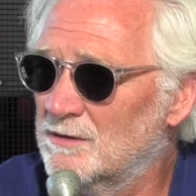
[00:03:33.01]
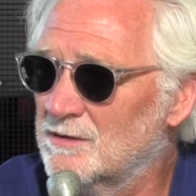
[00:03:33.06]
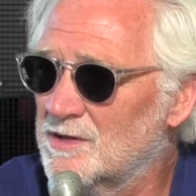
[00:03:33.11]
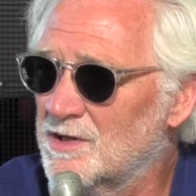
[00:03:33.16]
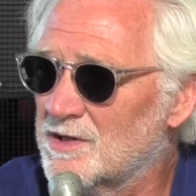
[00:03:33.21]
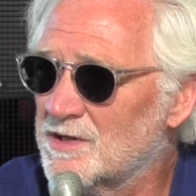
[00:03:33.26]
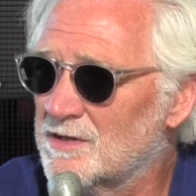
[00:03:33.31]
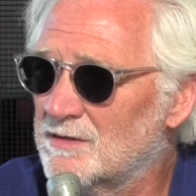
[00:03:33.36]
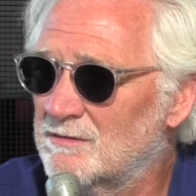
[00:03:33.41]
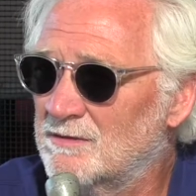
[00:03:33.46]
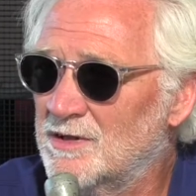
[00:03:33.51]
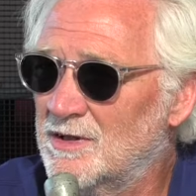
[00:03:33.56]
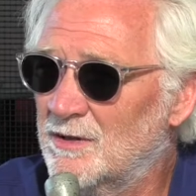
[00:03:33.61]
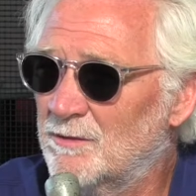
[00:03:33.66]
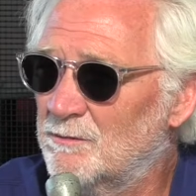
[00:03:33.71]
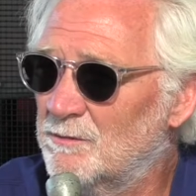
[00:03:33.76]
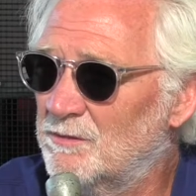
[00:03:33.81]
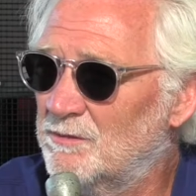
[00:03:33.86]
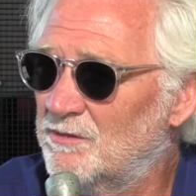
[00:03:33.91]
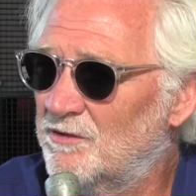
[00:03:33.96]
Mm-hmm. Just, you
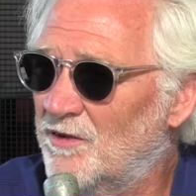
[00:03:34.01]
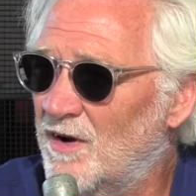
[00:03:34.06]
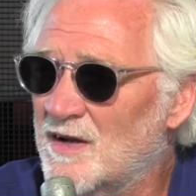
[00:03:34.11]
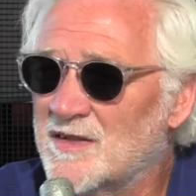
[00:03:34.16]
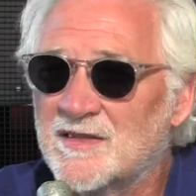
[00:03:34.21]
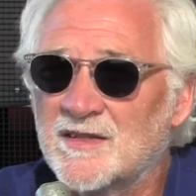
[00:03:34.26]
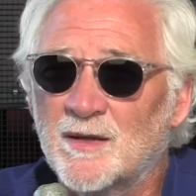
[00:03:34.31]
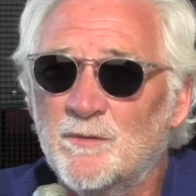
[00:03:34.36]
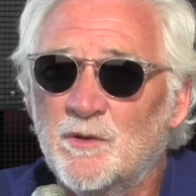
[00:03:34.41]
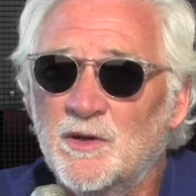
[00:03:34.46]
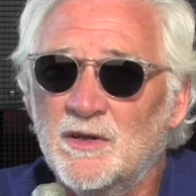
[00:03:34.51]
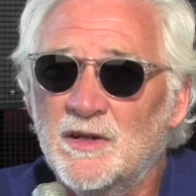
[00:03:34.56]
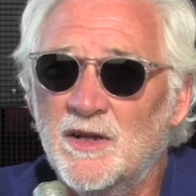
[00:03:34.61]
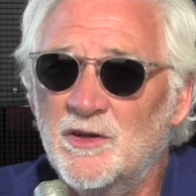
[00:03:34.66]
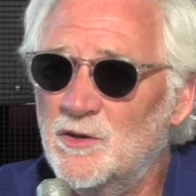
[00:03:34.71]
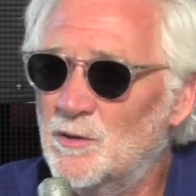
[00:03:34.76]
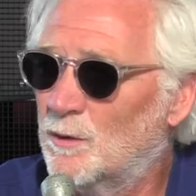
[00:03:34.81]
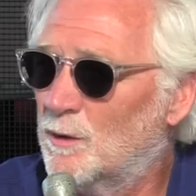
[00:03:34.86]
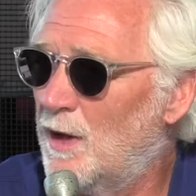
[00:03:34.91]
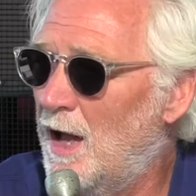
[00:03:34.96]
know, find something
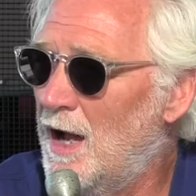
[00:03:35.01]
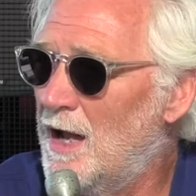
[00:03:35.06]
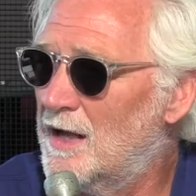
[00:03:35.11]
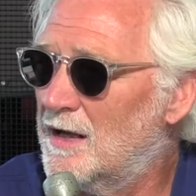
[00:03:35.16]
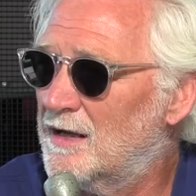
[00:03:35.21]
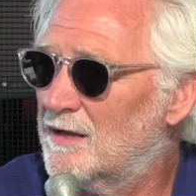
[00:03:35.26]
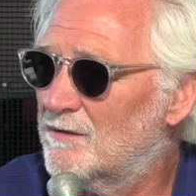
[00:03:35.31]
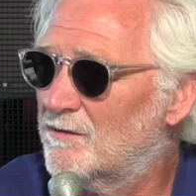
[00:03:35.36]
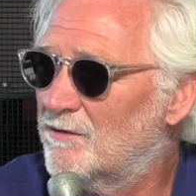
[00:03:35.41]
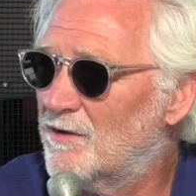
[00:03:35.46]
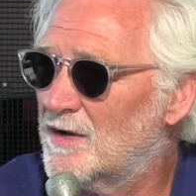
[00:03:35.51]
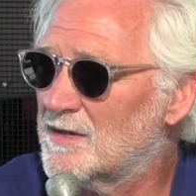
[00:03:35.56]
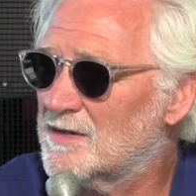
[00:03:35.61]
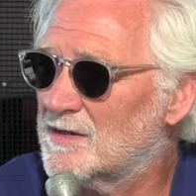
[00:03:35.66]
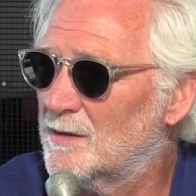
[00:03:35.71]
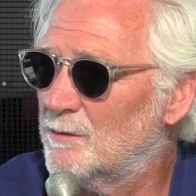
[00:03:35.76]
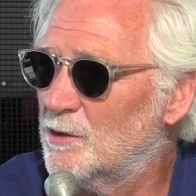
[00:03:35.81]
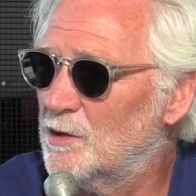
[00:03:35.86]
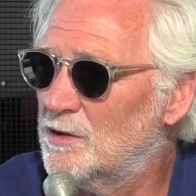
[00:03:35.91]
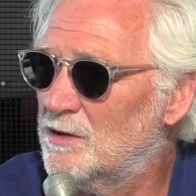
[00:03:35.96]
that you like and find
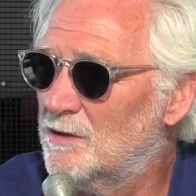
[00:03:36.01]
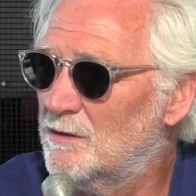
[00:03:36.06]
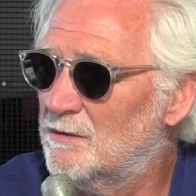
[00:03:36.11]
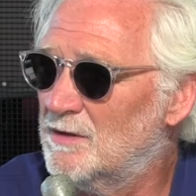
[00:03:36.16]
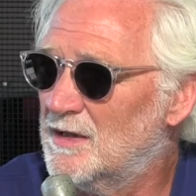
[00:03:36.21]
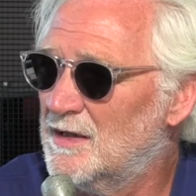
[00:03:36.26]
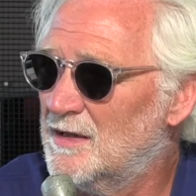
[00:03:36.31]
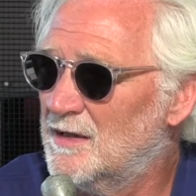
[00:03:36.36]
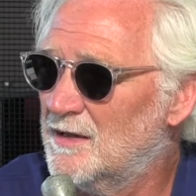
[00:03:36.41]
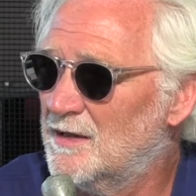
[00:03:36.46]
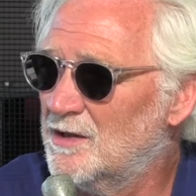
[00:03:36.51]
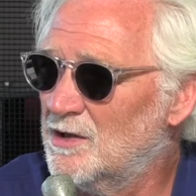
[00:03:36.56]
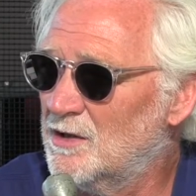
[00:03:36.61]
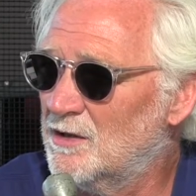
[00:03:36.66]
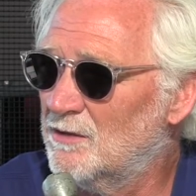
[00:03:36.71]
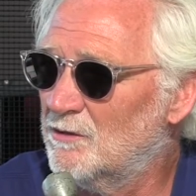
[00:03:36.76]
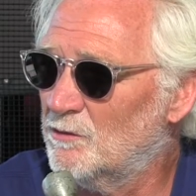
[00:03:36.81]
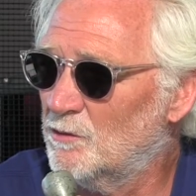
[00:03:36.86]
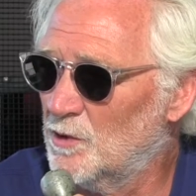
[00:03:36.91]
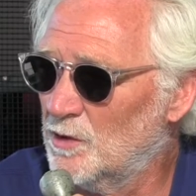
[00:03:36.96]
something you,
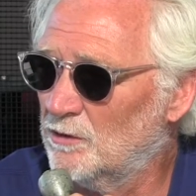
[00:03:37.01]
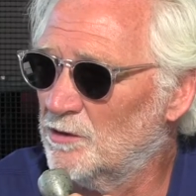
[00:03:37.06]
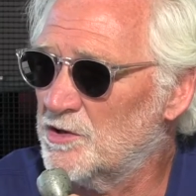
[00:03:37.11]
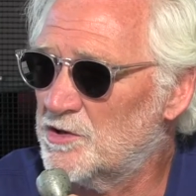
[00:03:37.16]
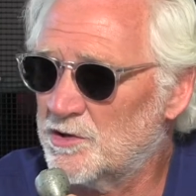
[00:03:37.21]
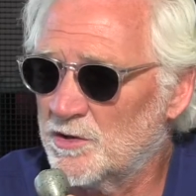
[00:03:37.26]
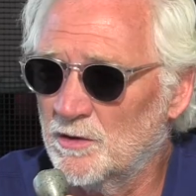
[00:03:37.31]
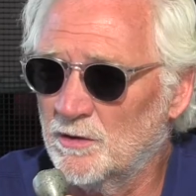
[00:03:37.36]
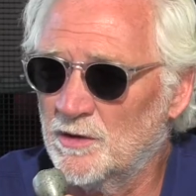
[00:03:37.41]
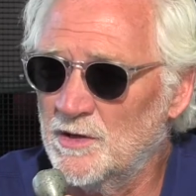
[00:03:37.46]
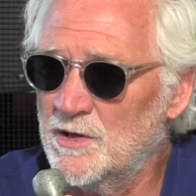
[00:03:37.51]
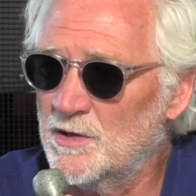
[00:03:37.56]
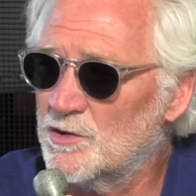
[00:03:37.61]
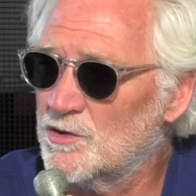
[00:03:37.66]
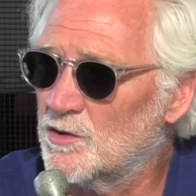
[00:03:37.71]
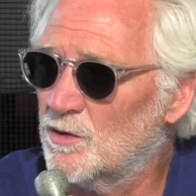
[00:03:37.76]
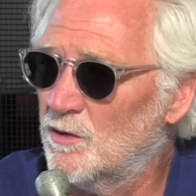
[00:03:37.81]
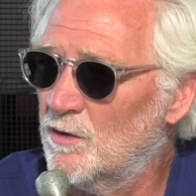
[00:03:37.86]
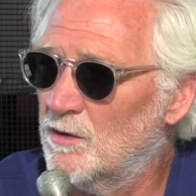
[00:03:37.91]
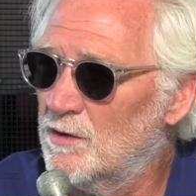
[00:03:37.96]
you really, truly
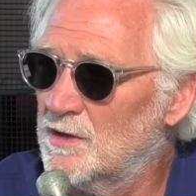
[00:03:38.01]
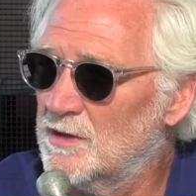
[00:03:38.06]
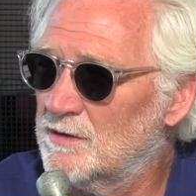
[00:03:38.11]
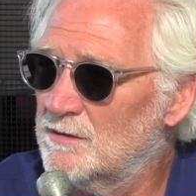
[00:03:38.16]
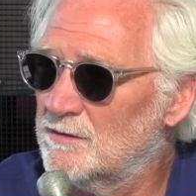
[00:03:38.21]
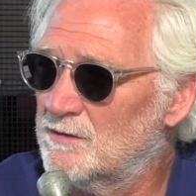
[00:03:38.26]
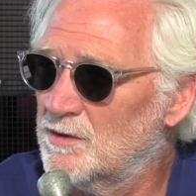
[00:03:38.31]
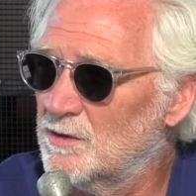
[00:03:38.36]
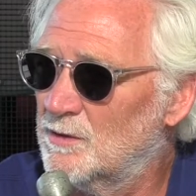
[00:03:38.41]
enjoy and right.